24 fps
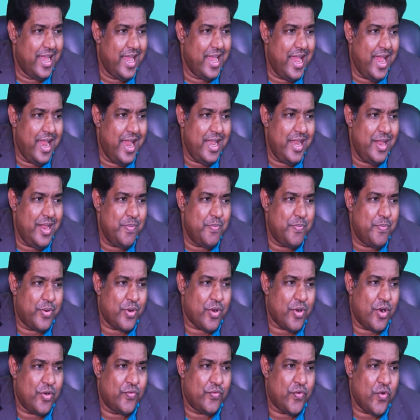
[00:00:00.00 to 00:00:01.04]
any
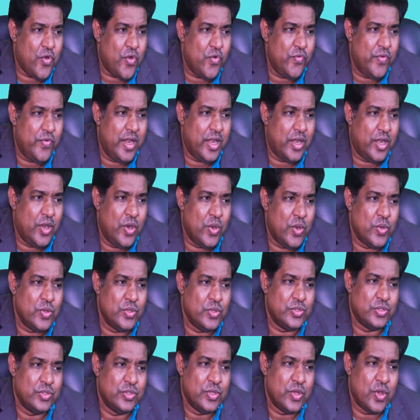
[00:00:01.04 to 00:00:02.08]
brought forward
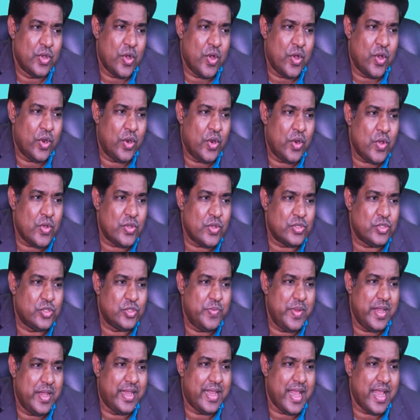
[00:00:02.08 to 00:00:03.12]
loss or loss to
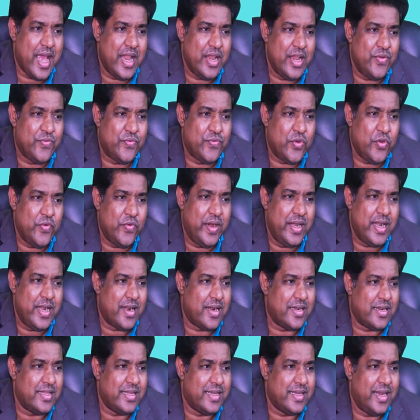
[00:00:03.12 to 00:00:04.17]
be carried forward
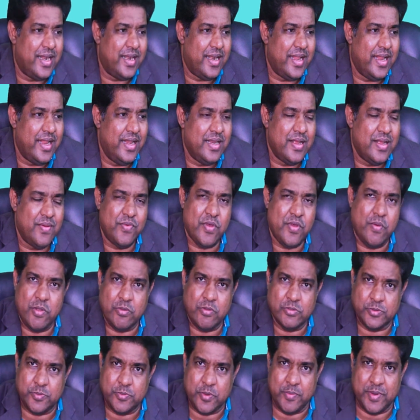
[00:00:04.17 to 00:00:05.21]
under the head income from
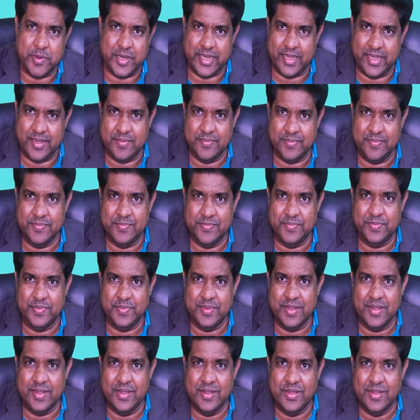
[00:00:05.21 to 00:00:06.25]
house property.
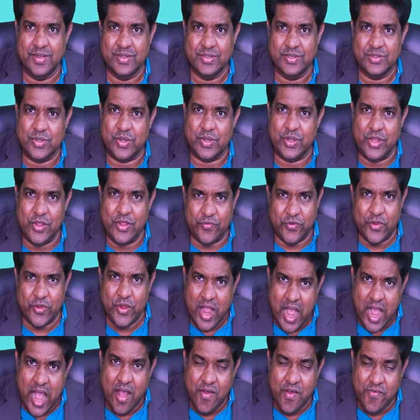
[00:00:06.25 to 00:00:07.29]
So if you
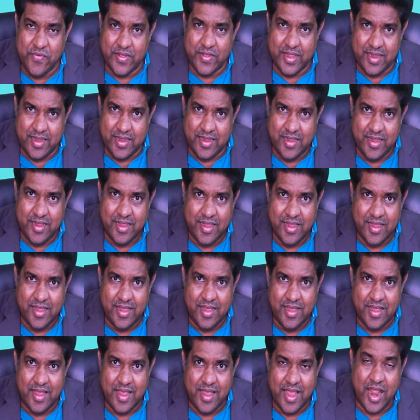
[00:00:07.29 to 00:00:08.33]
have
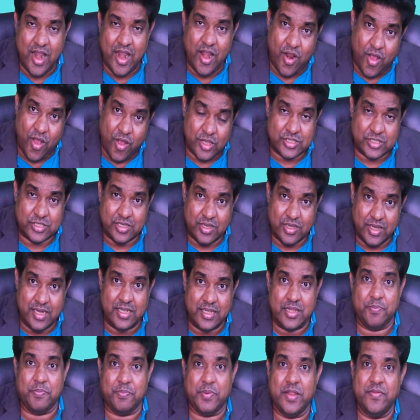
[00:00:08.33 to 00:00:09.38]
a loss in
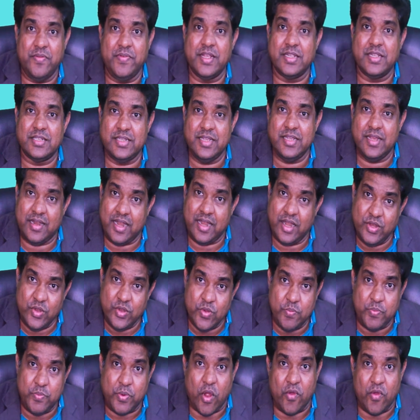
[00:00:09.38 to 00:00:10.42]
the previous year and you
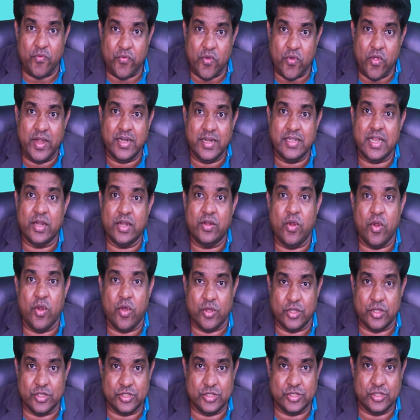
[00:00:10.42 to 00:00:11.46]
brought forward that
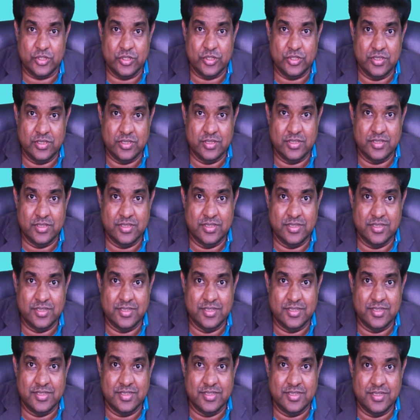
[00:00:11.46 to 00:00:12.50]
loss,
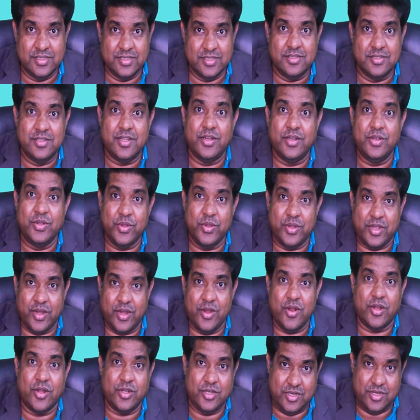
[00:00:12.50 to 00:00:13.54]
then you
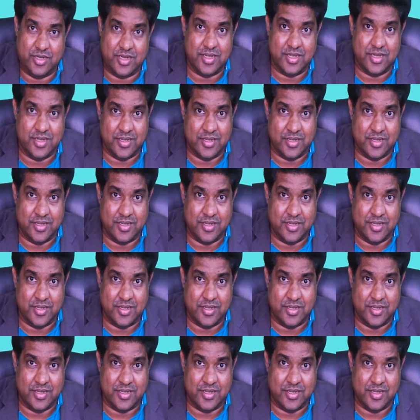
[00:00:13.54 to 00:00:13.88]
cannot